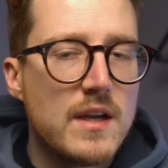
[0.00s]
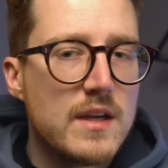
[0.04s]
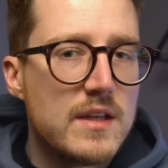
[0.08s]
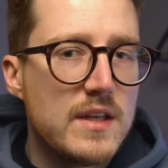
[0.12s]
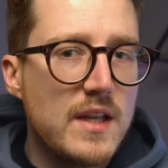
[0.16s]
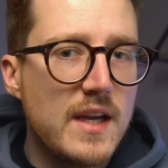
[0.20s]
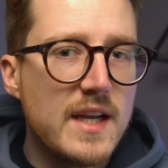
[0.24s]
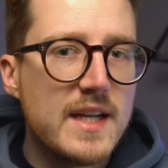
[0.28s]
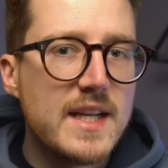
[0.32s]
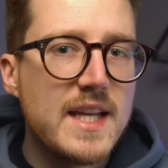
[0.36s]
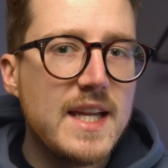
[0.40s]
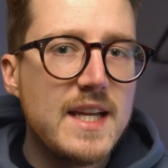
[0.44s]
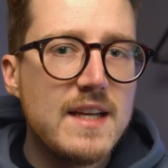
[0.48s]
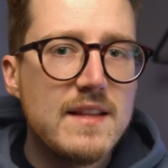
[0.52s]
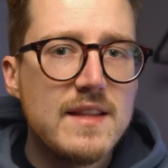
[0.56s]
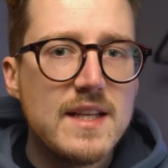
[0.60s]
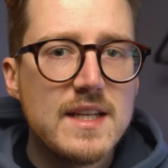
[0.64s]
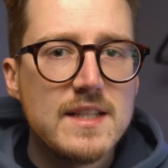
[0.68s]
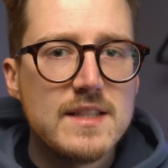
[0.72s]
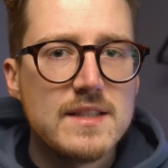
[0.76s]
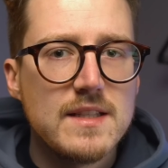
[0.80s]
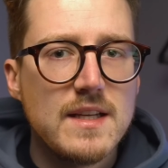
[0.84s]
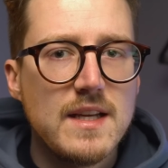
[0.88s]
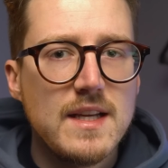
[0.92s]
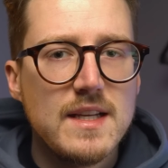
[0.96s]
Now again,
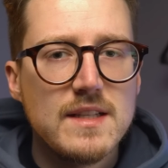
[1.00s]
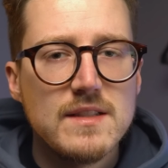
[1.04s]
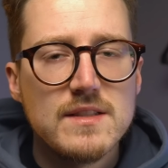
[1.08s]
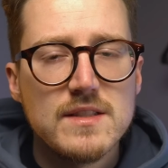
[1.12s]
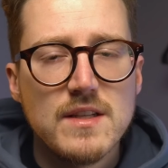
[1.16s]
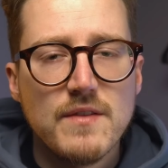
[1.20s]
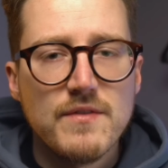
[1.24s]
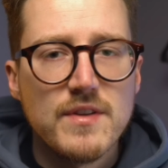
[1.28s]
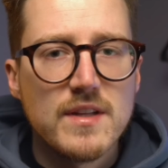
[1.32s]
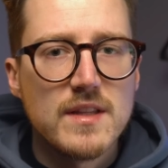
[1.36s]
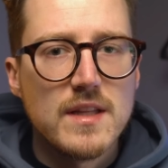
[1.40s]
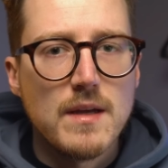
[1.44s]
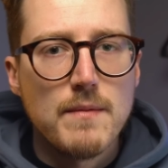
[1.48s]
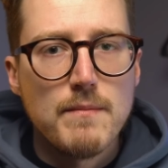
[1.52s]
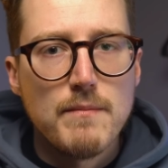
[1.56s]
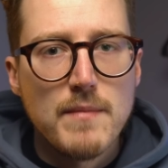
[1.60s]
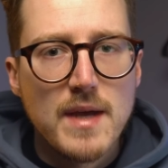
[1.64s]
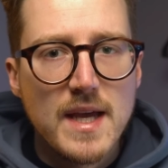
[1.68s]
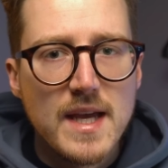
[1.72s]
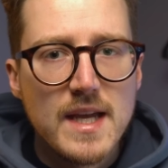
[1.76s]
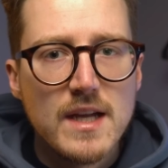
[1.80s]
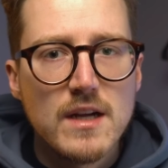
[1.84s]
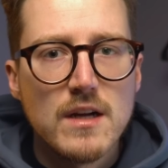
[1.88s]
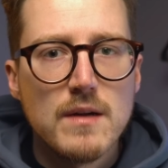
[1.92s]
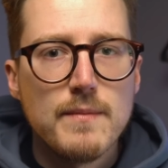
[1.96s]
this is something that
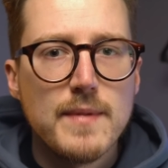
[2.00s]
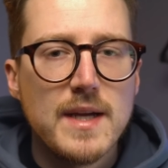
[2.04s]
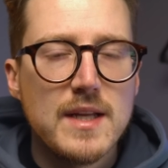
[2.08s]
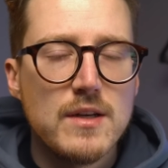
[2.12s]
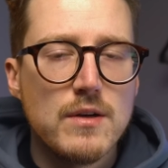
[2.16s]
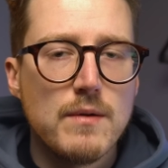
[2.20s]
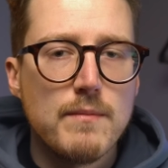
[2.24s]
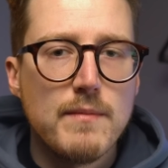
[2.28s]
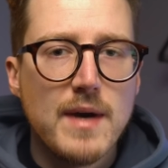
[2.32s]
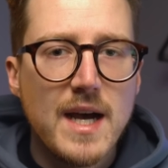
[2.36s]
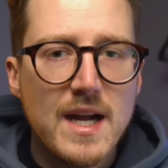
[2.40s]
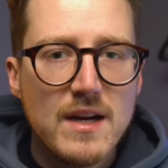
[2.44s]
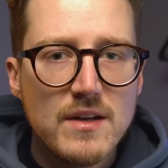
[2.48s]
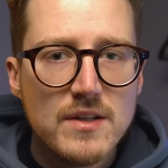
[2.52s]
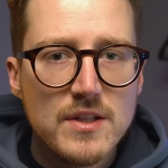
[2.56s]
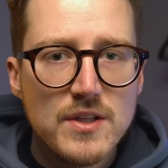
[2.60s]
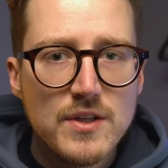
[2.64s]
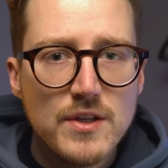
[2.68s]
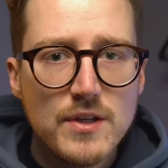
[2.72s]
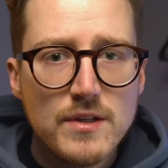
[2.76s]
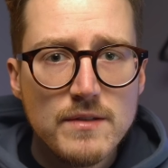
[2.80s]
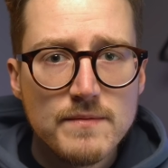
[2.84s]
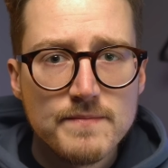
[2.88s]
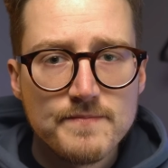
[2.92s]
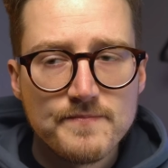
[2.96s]
may or may not matter to
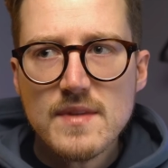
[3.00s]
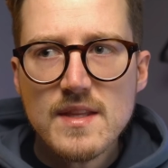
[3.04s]
you.